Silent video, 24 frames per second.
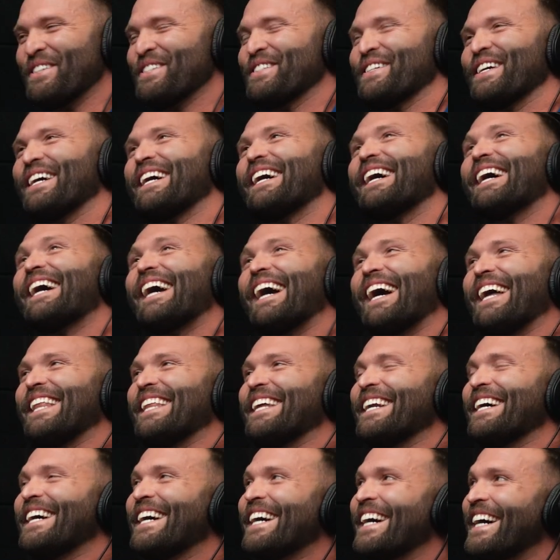sure.
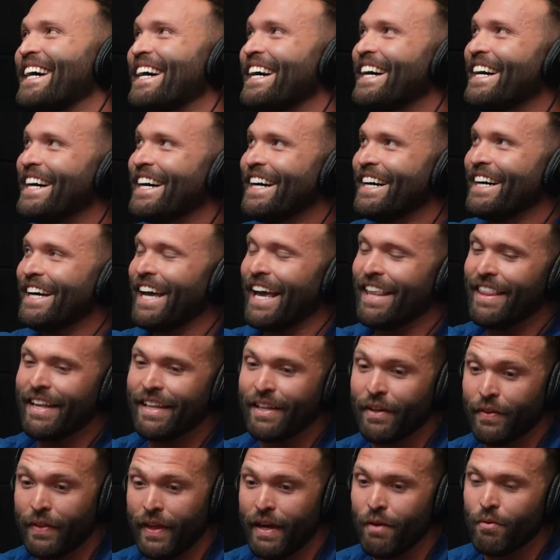And then the
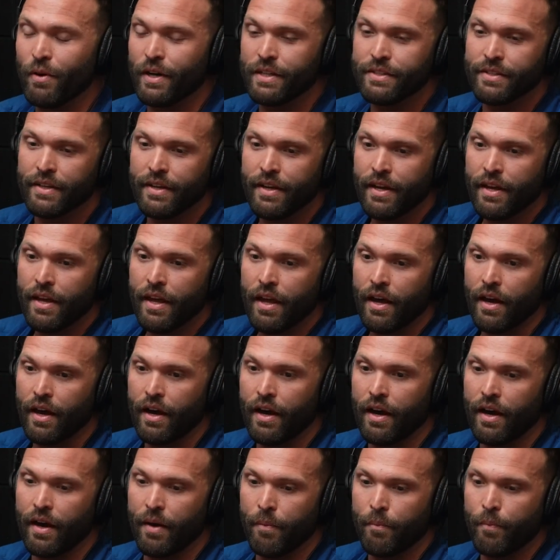thing was,
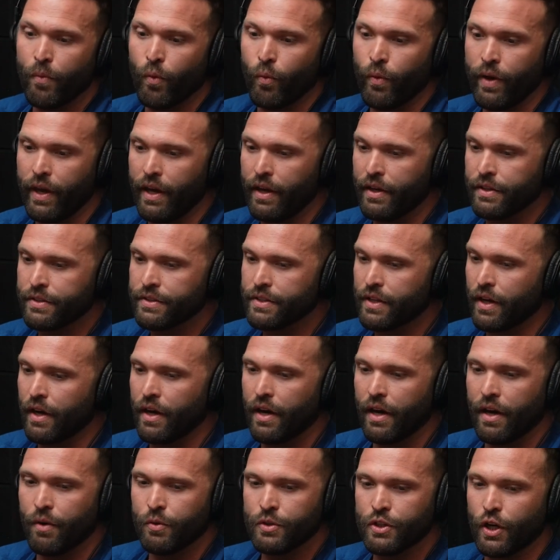we
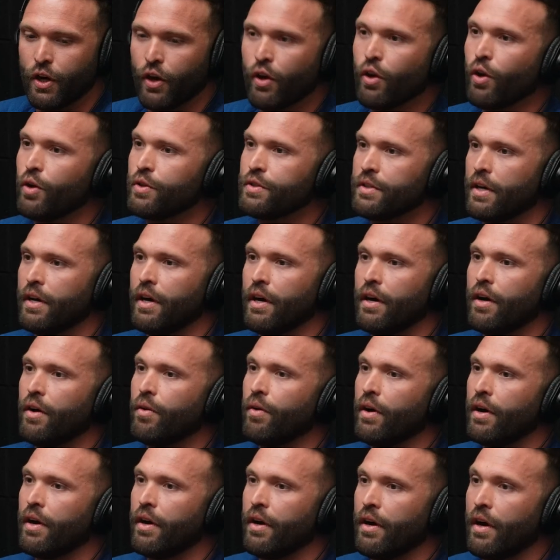started close
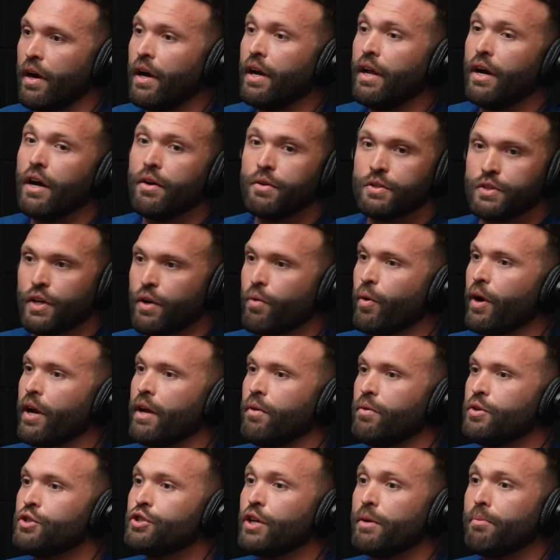early on. We started working
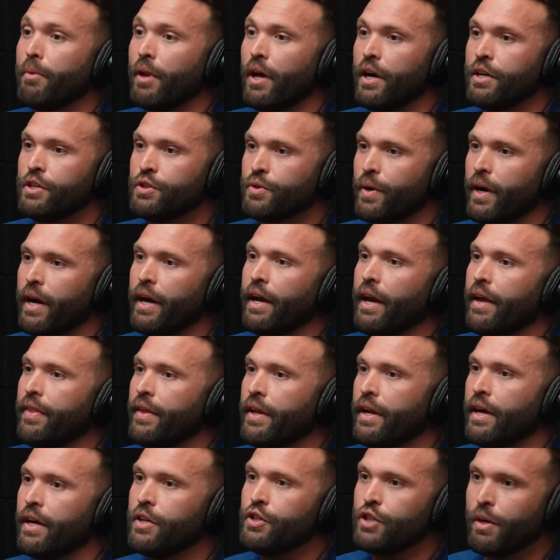with Gym Lunch, right? And
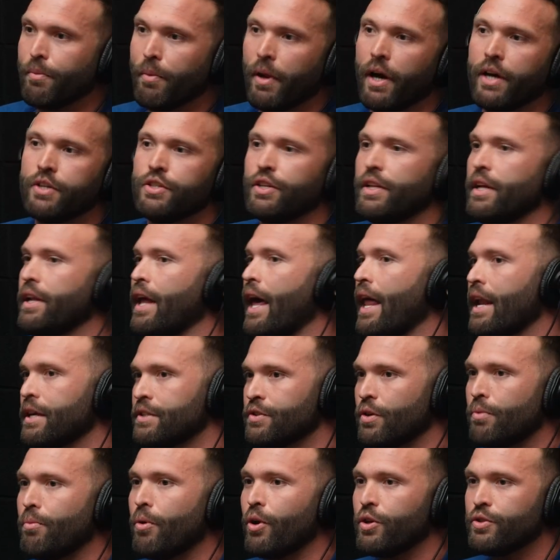then Gym Lunch, and then Alex
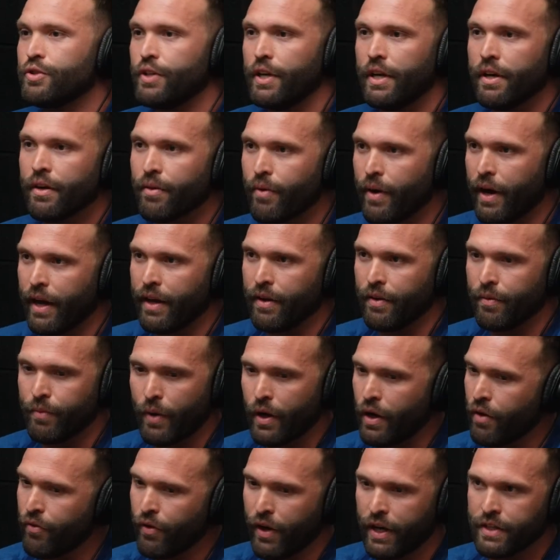Formosi, right? I don't know
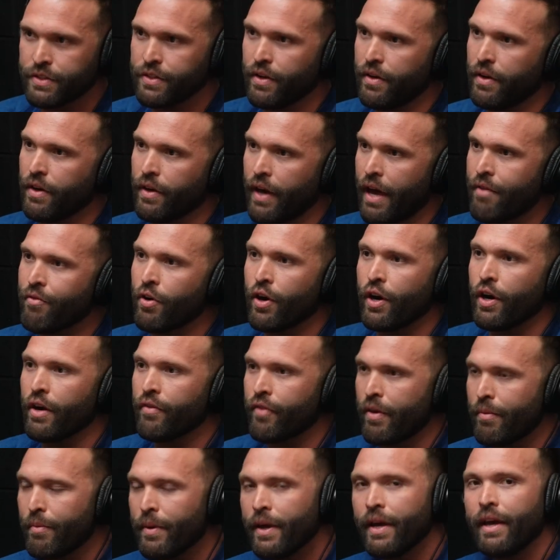if you guys have ever heard of
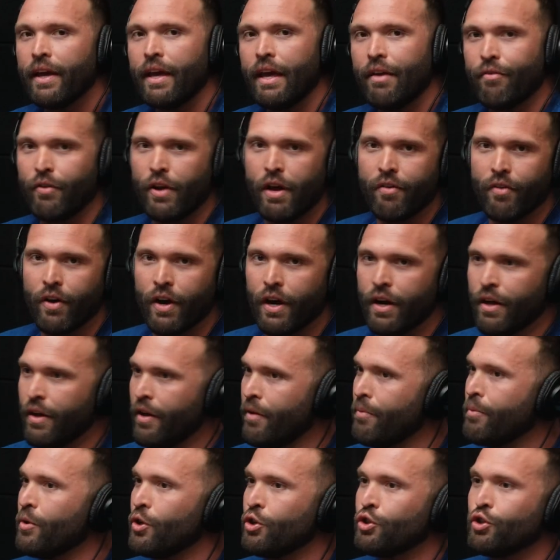him. If you never heard of
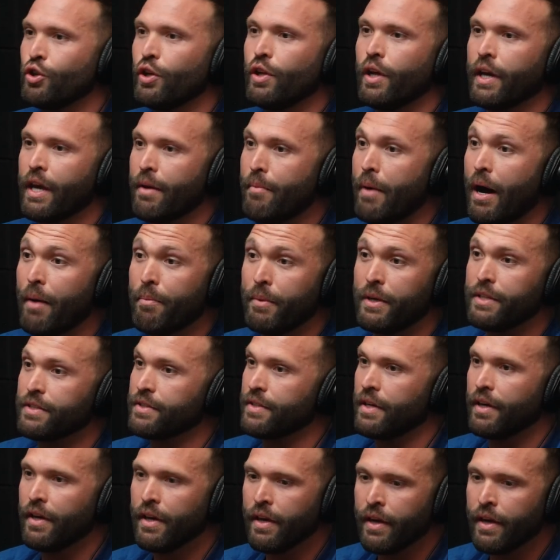him, you should look him up. He's